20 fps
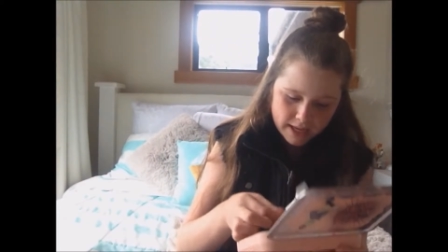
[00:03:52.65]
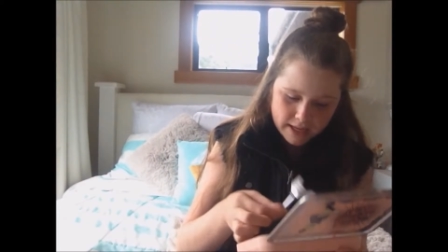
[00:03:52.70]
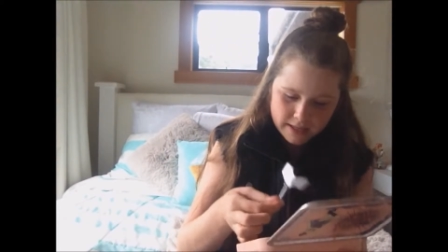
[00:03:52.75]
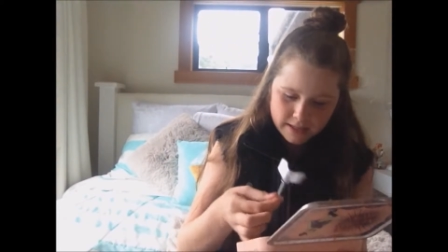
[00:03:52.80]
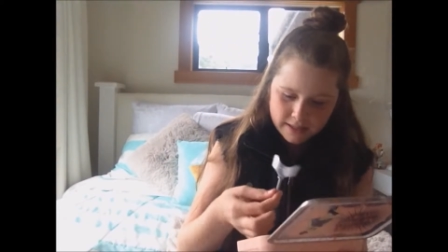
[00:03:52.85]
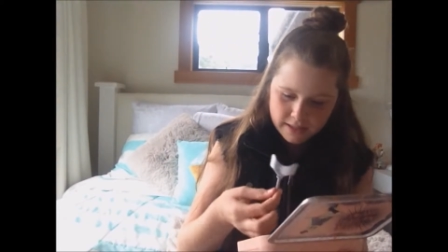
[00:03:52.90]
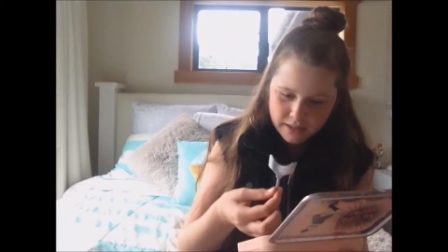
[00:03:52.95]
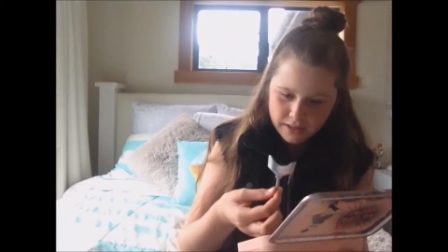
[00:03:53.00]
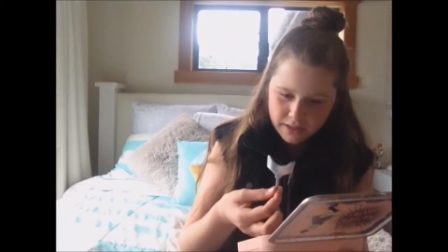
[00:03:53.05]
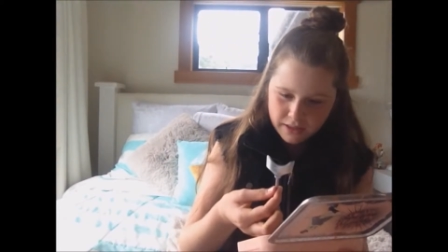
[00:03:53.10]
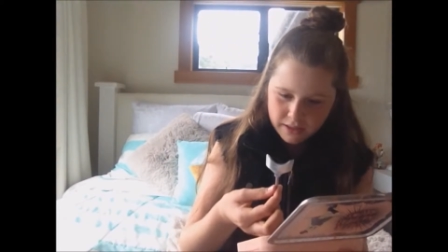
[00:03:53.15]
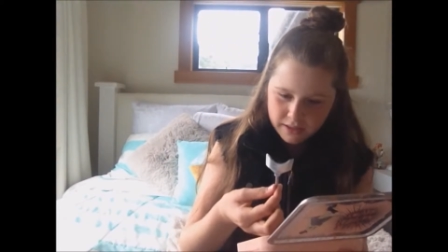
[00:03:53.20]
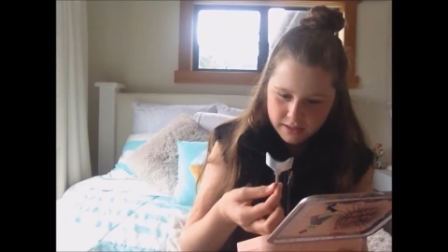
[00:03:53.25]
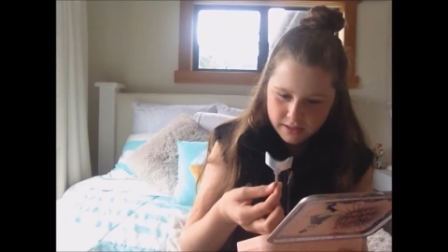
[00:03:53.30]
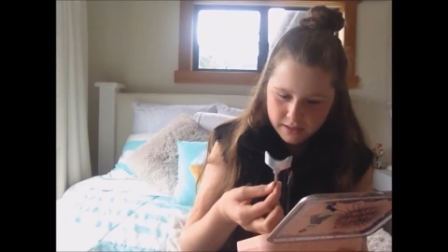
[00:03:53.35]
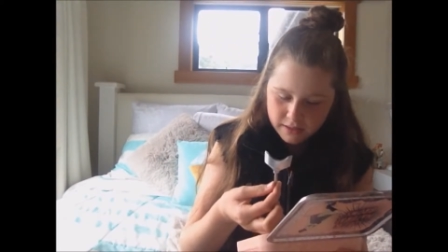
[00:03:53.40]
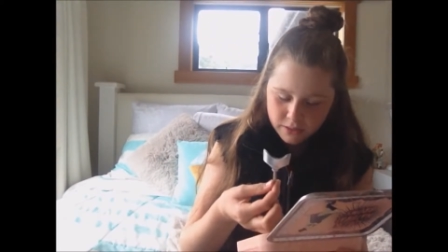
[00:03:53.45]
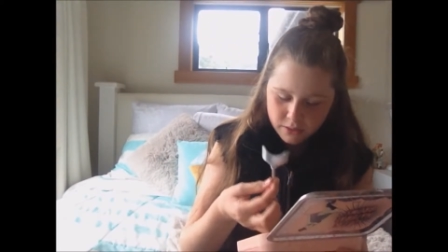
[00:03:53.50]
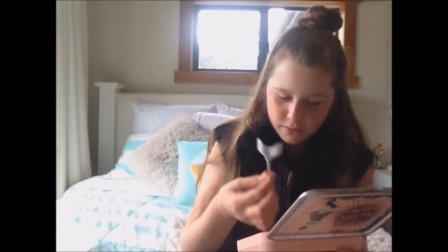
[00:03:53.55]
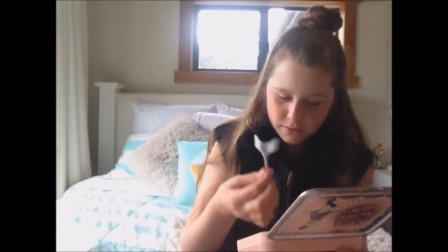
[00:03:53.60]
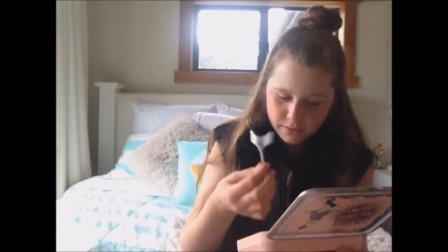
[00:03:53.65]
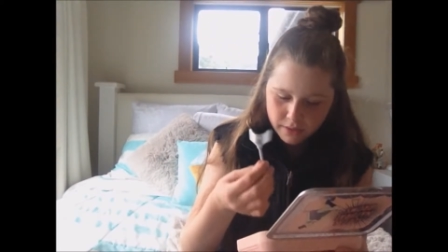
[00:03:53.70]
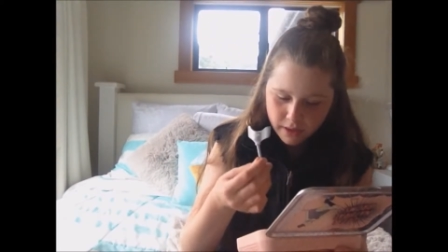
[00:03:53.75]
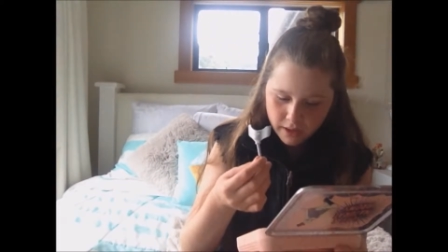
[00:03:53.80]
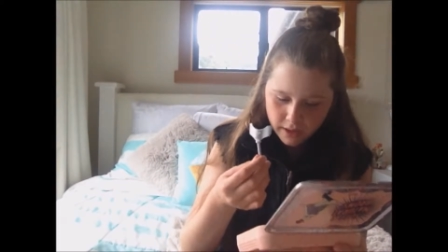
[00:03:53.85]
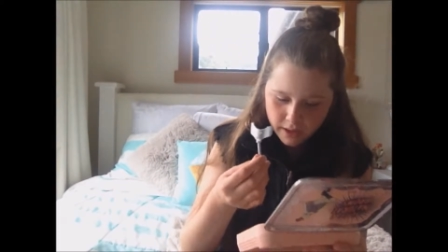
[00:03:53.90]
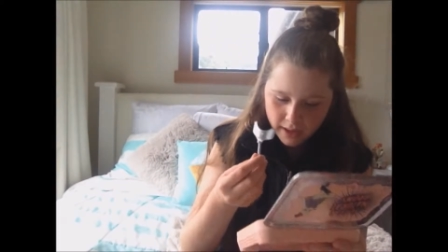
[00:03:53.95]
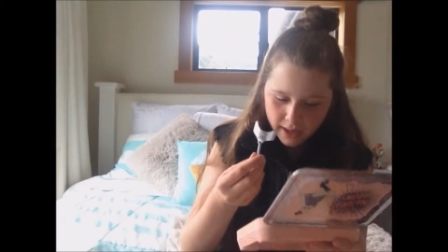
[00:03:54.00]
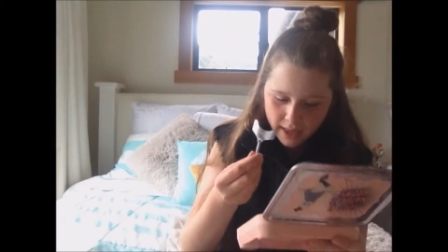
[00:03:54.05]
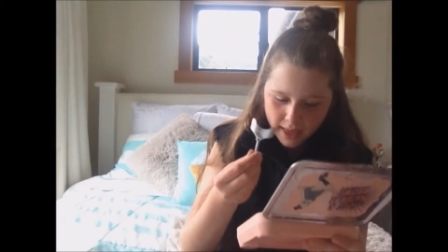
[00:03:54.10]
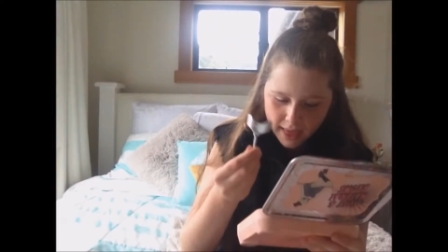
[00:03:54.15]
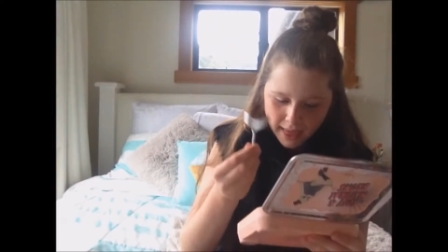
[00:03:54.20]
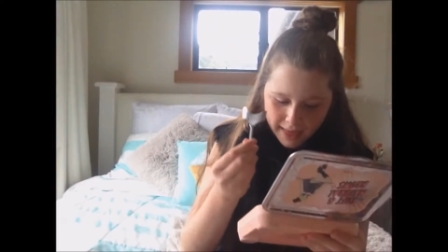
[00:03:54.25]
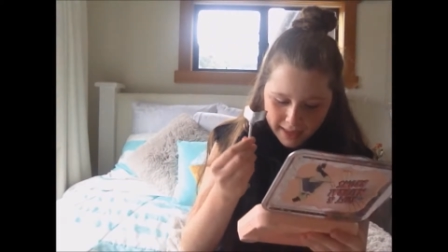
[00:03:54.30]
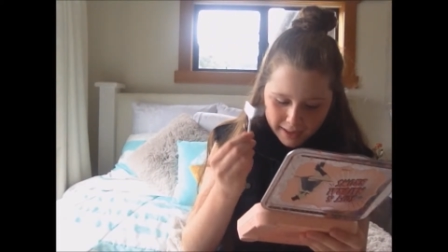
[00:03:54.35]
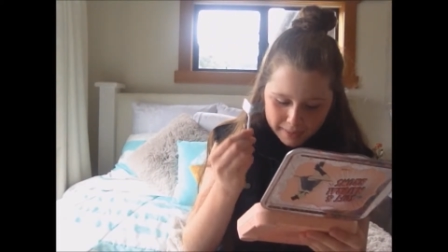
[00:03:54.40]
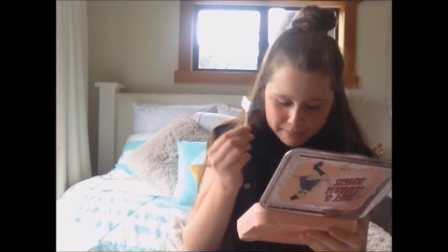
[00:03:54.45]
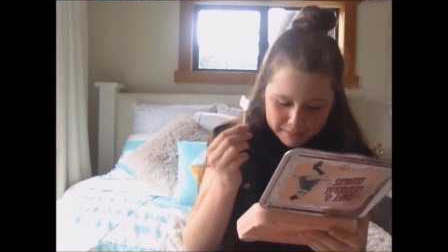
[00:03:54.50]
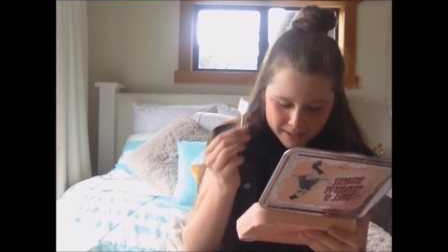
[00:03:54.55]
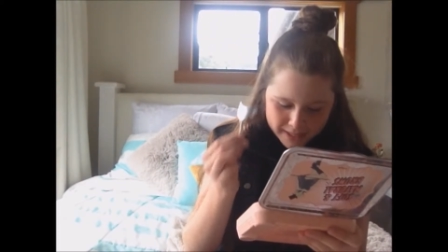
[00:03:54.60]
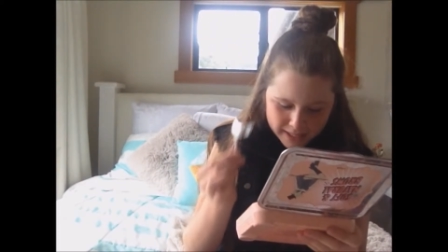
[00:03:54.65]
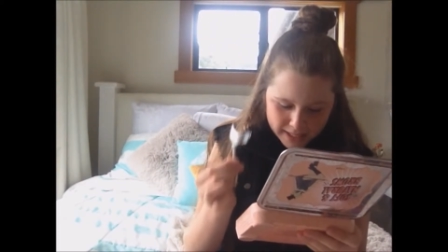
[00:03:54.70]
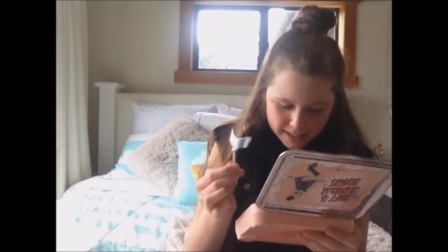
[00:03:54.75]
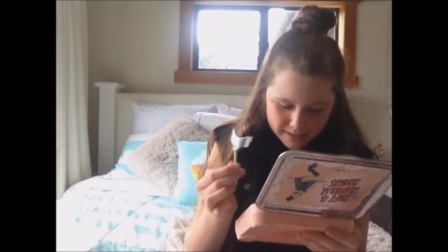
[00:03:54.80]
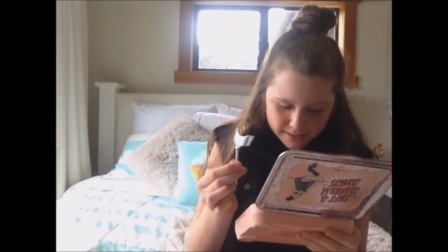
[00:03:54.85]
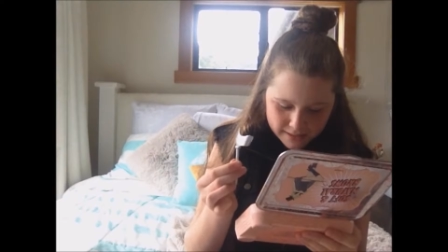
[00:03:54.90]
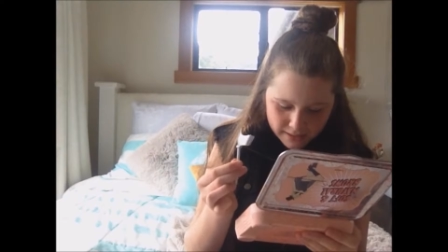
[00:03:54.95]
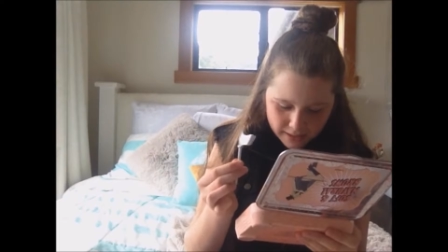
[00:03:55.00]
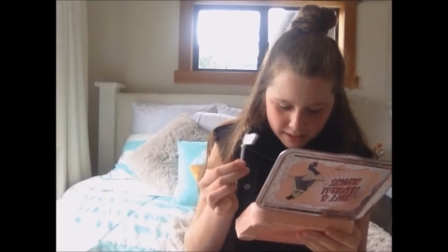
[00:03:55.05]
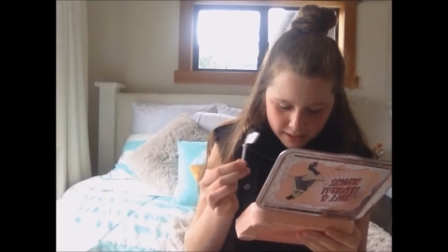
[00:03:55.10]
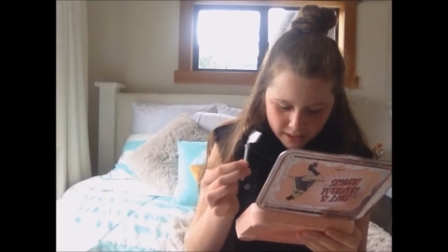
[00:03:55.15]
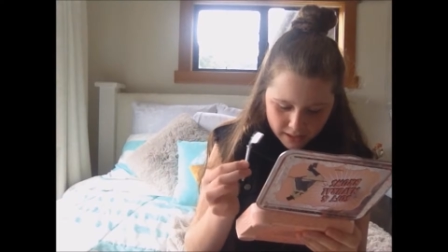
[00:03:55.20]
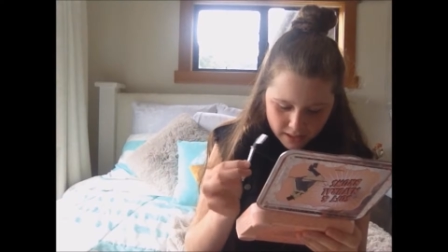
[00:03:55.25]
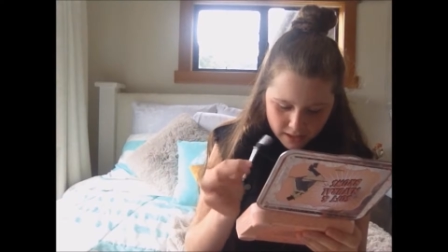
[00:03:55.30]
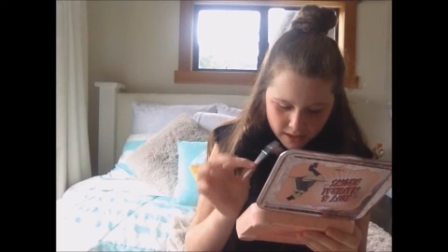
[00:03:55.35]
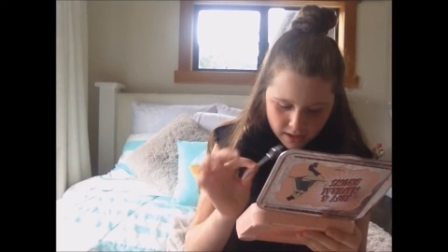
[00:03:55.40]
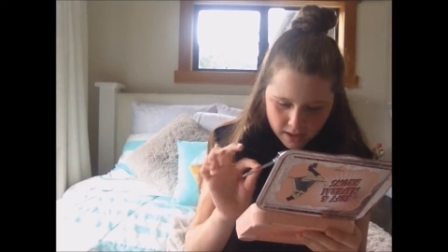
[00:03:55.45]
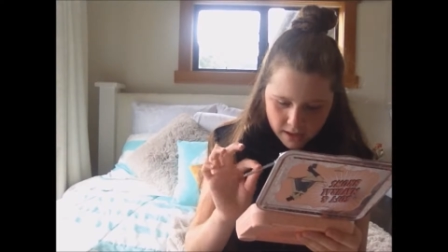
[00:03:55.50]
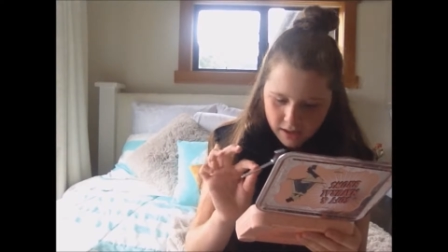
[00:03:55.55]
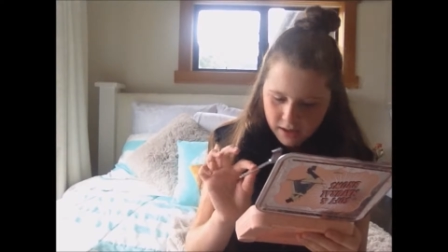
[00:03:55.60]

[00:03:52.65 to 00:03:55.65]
is this little thing. I'm guessing...